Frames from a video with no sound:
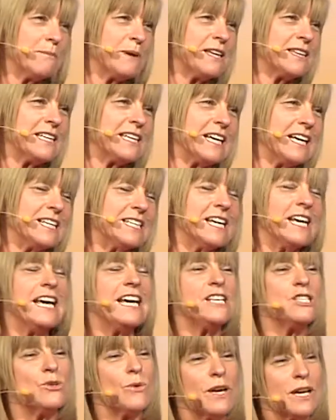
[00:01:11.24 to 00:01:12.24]
about the gut,
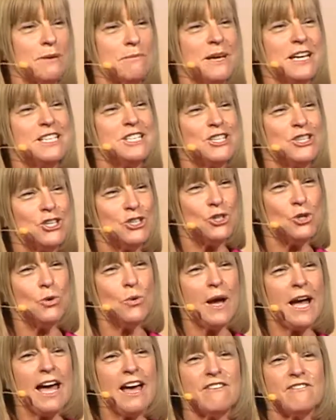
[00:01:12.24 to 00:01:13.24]
it's recommended that you
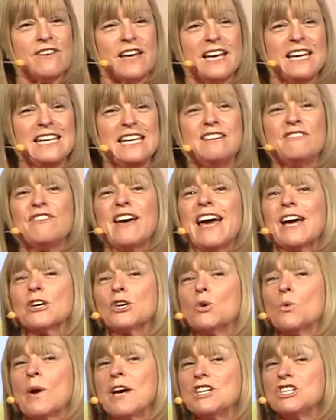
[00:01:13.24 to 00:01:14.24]
have an
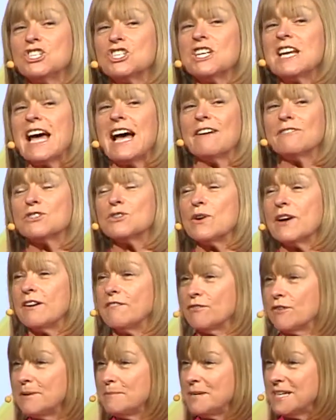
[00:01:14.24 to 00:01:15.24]
evacuation after
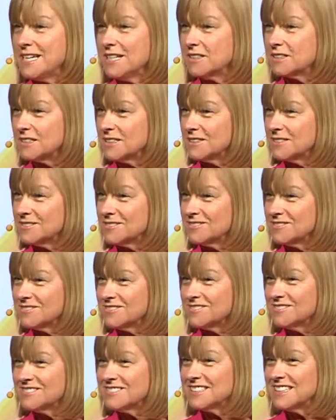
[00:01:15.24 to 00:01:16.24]
every meal.
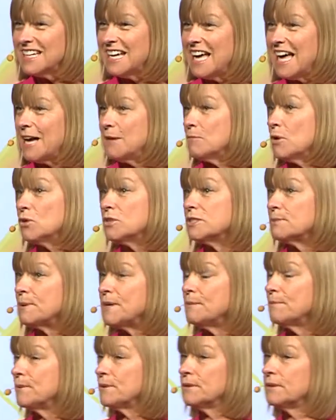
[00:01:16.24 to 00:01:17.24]
And most
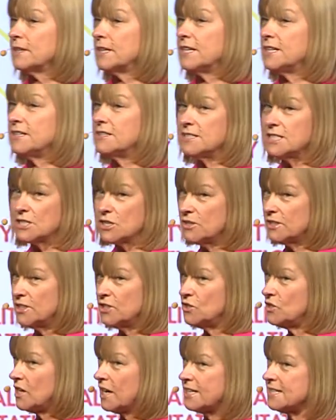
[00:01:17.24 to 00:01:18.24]
people, certainly in
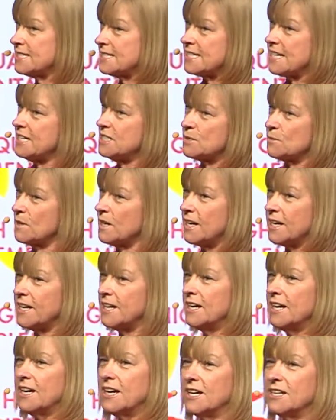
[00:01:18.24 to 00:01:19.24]
the United States when I
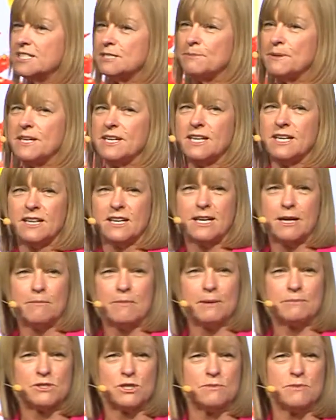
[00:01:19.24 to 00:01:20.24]
speak, come
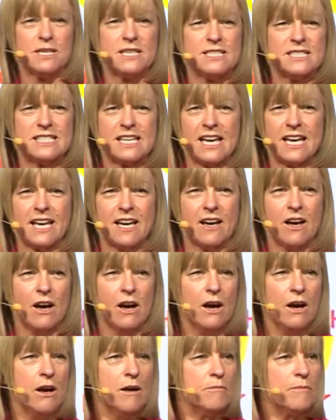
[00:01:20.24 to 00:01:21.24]
up to me and say, "Oh
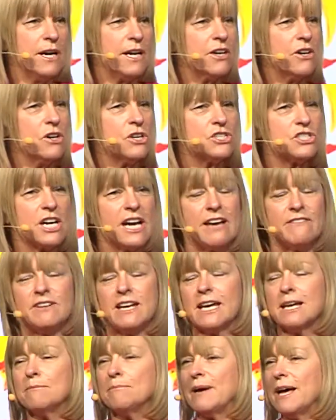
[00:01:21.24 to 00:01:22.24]
my gosh, I haven't
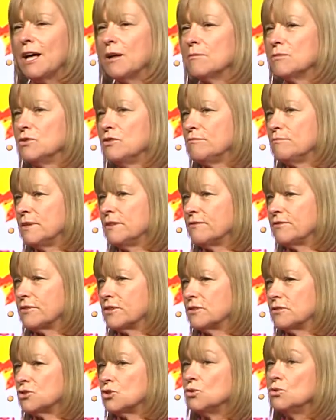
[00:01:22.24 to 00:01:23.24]
had a bowel movement
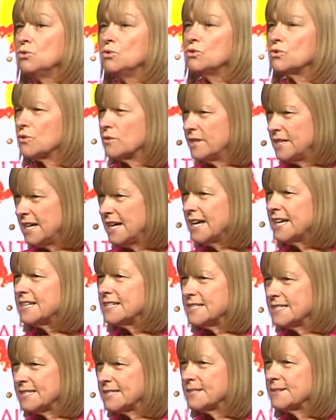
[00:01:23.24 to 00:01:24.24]
for 2-3
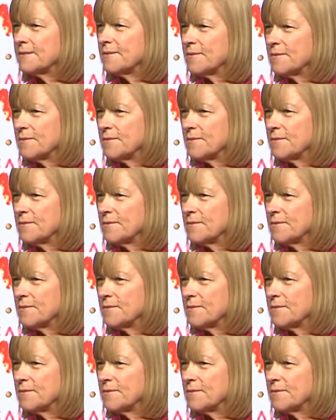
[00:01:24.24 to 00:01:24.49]
days.